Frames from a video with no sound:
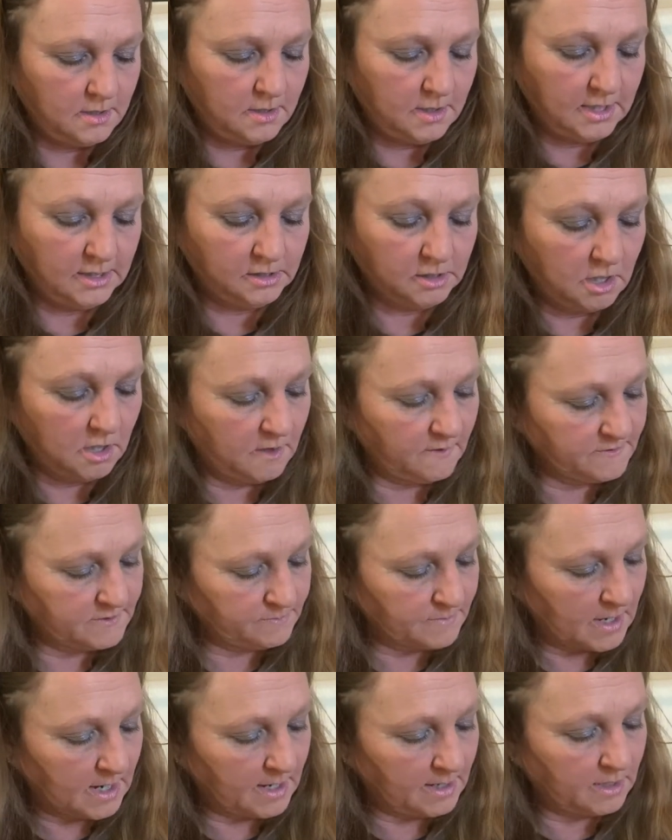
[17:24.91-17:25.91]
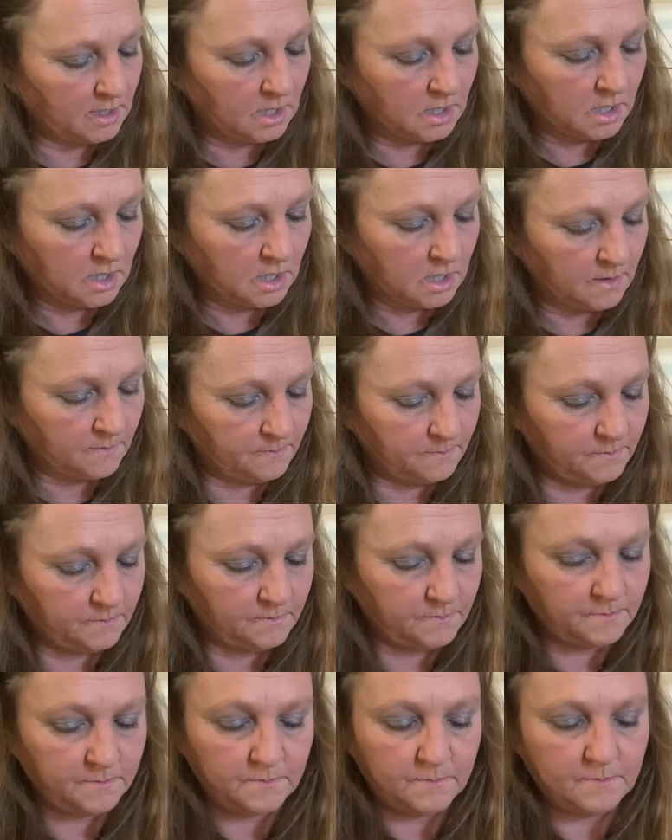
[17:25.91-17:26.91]
He loves my, um,
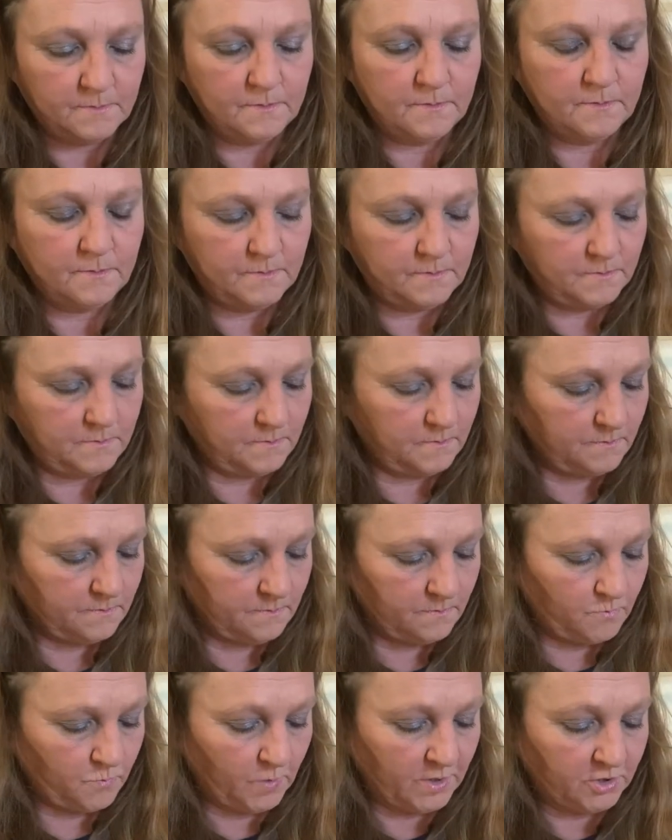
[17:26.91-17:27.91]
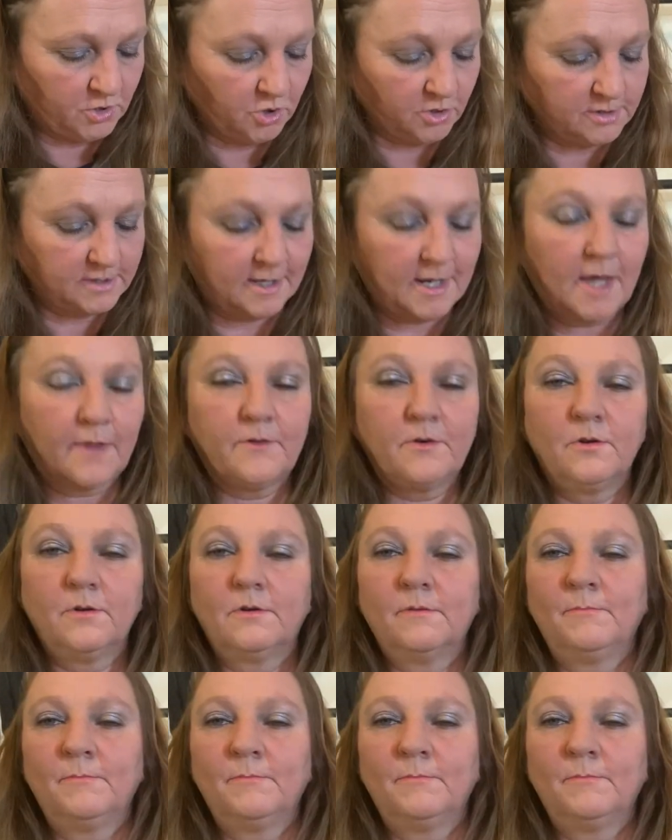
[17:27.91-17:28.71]
we cook together.